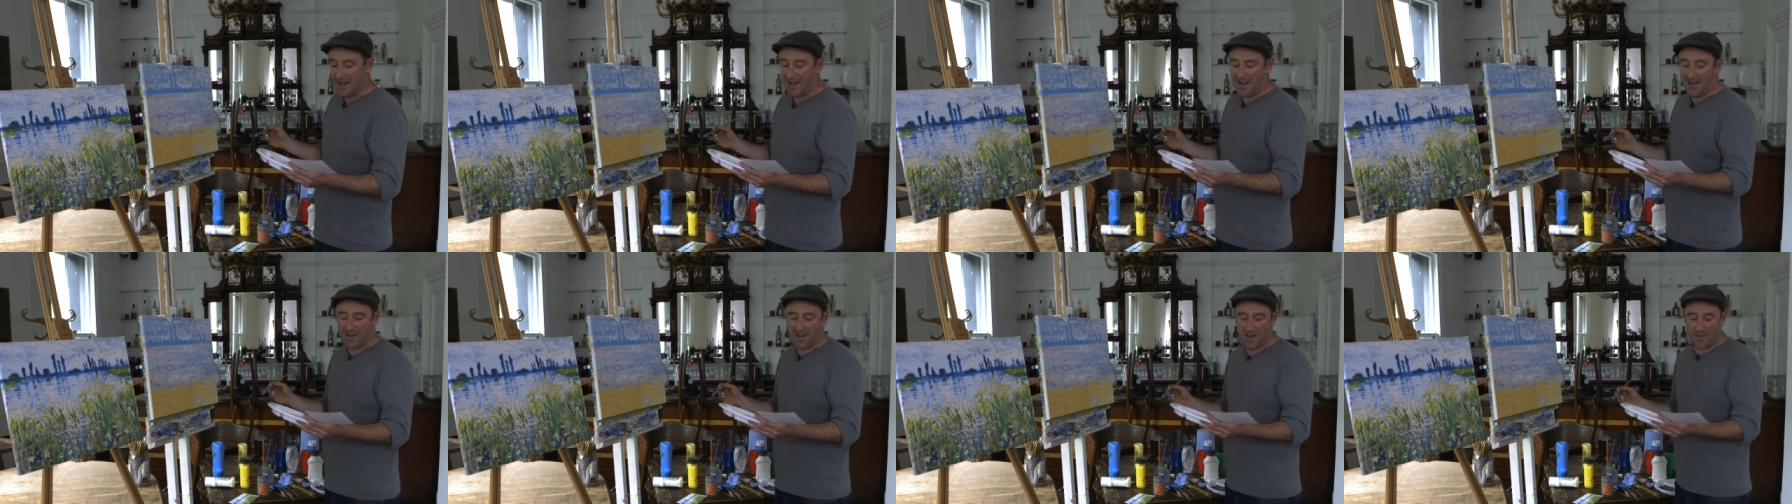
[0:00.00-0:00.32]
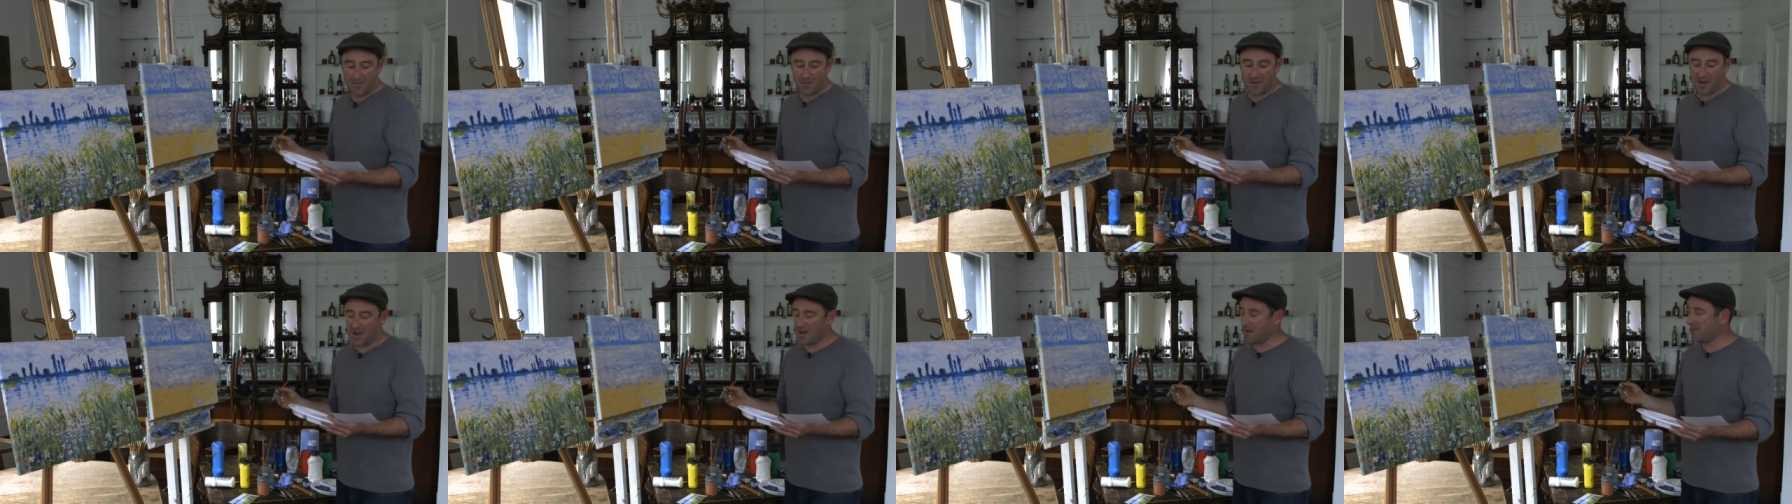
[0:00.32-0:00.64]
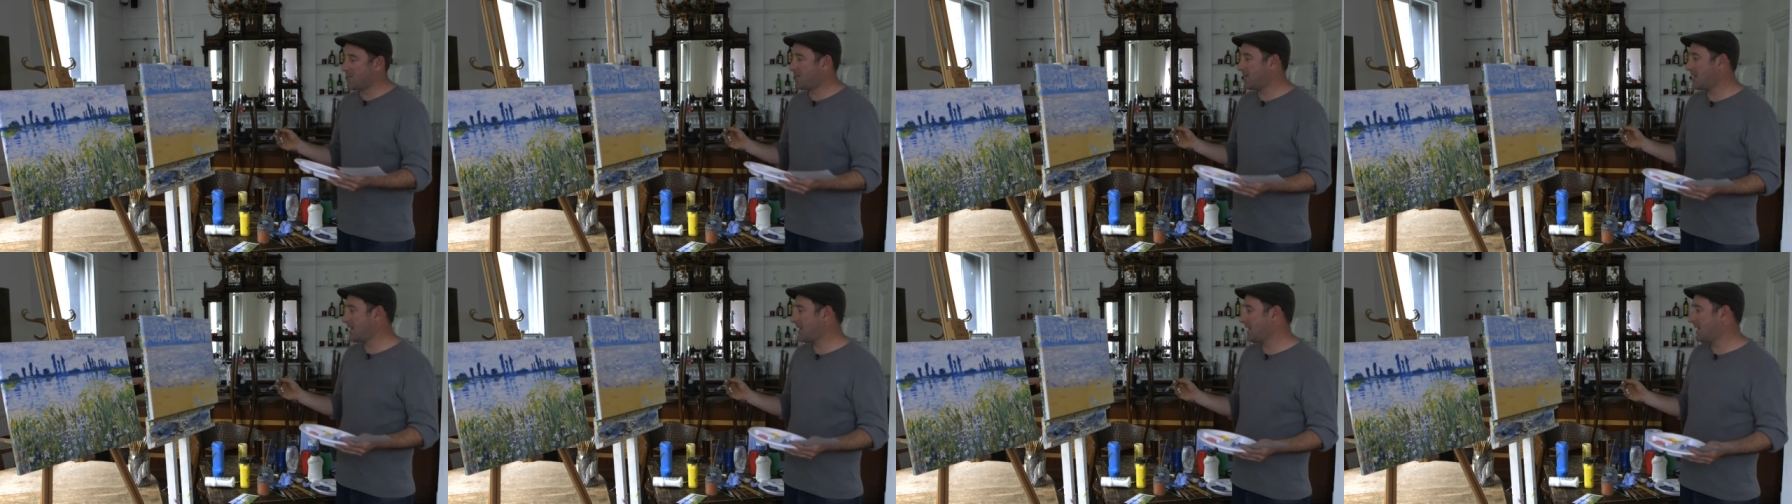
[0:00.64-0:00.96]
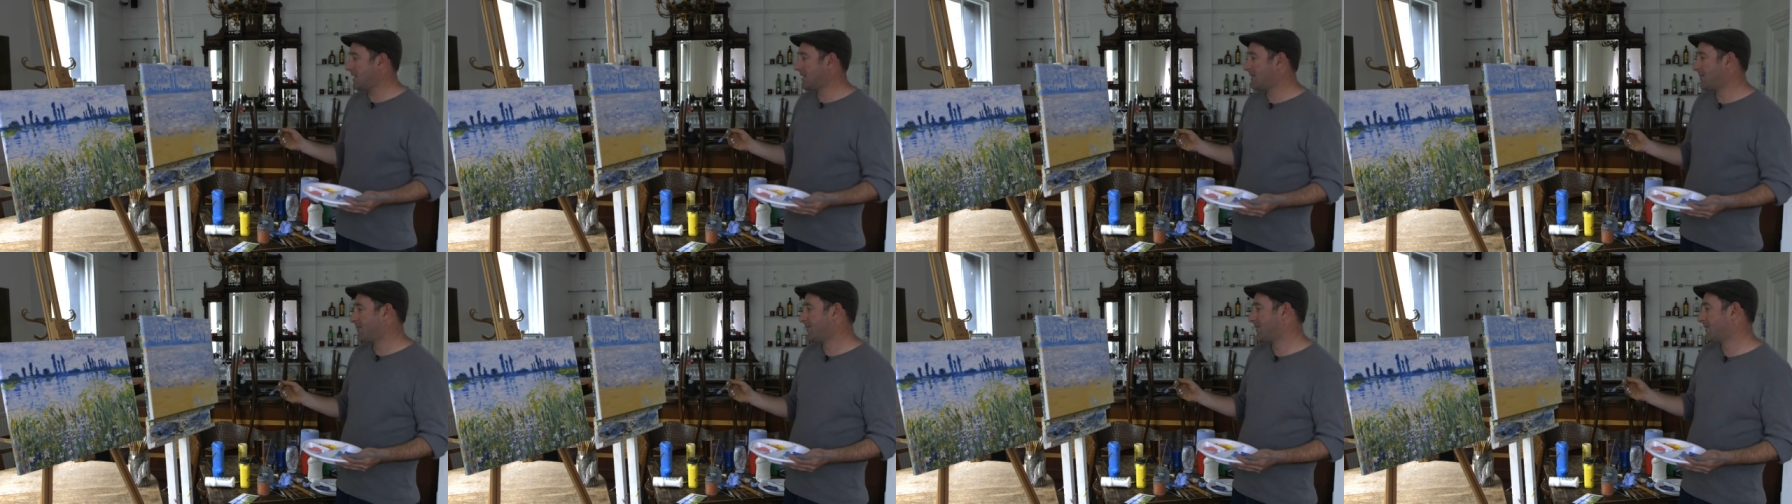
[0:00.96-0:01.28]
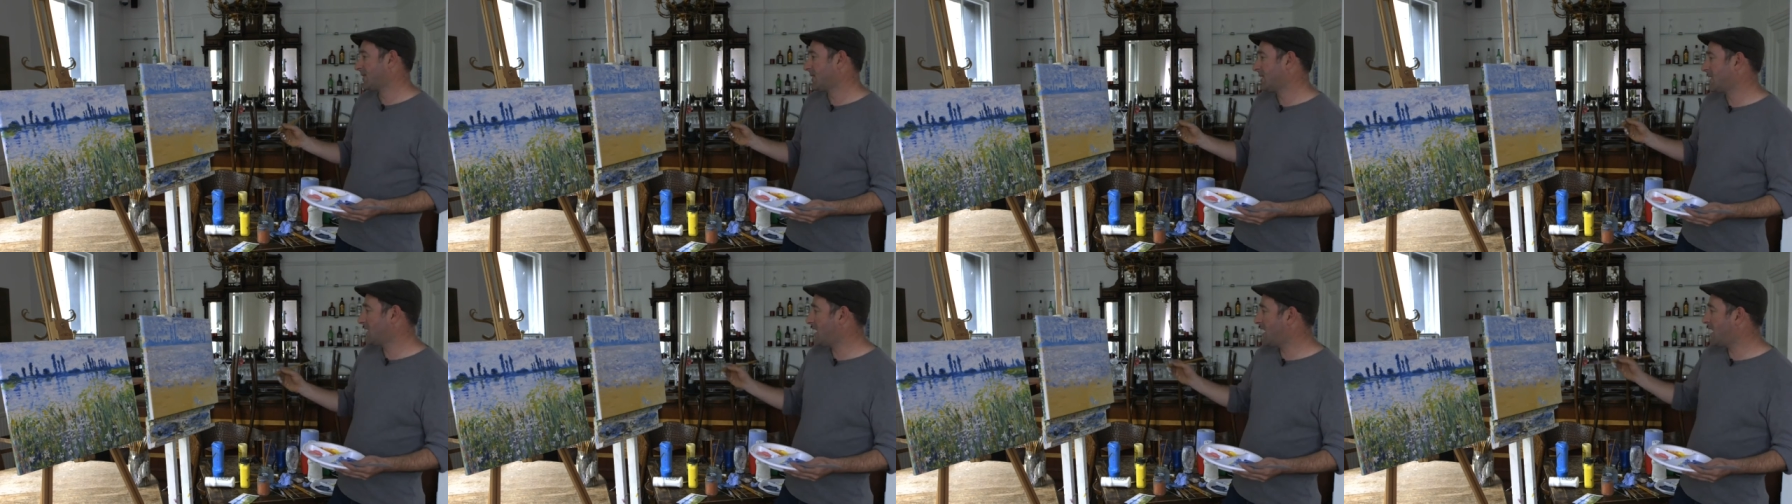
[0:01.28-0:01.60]
And then maybe,
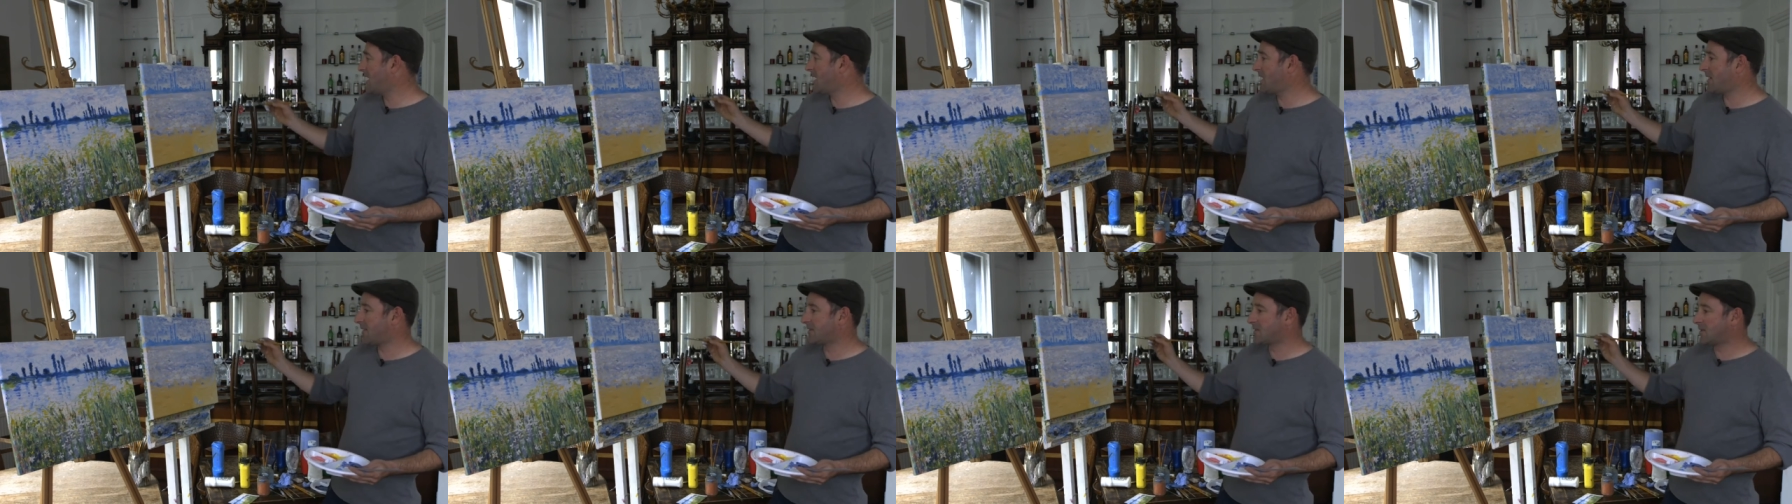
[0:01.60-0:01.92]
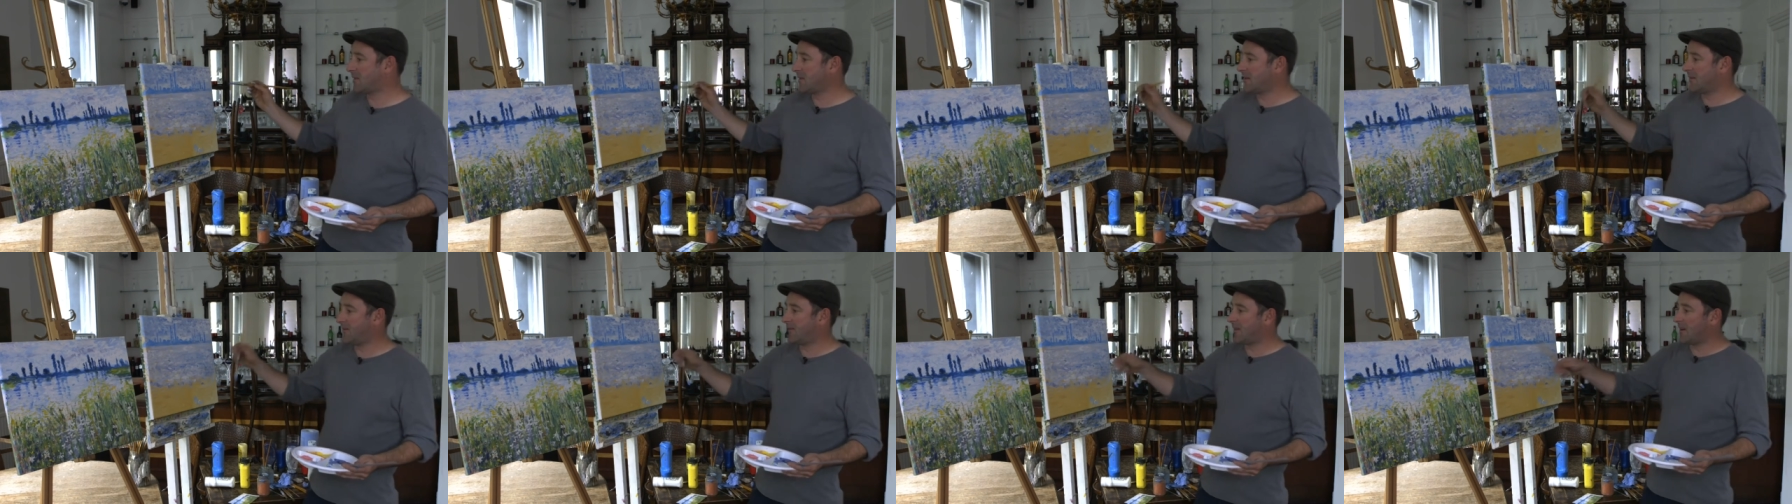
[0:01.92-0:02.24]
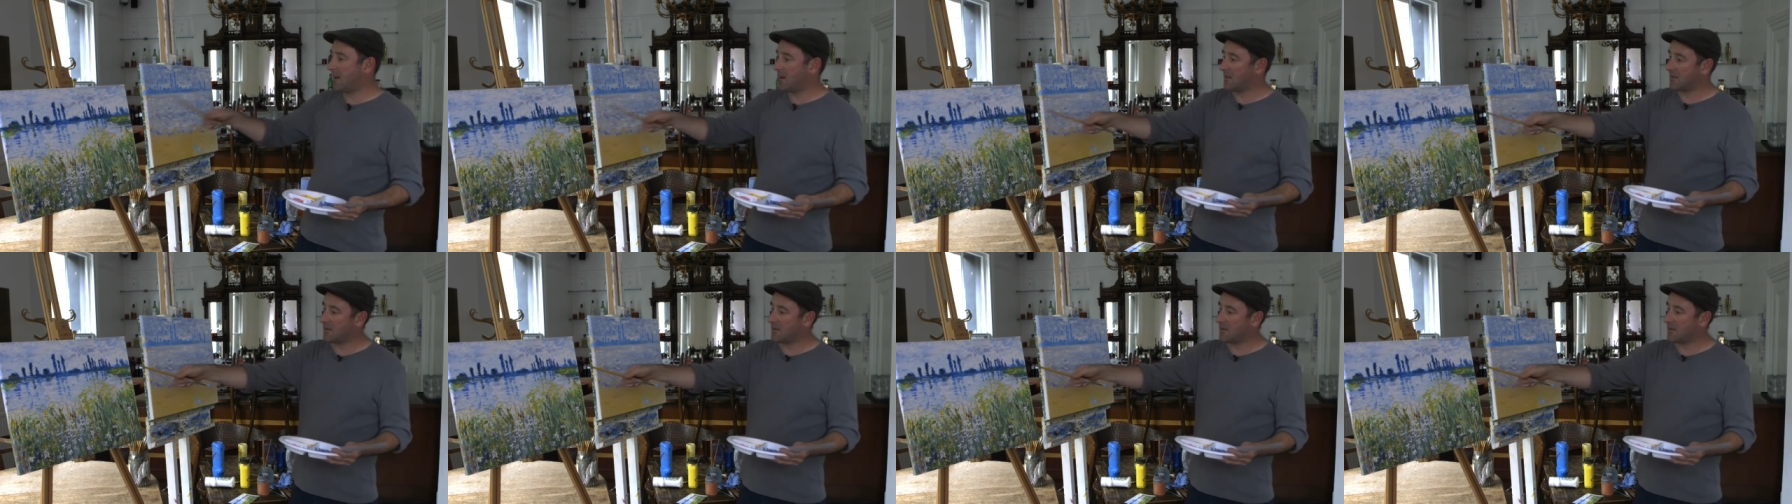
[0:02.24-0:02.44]
yeah, so if he,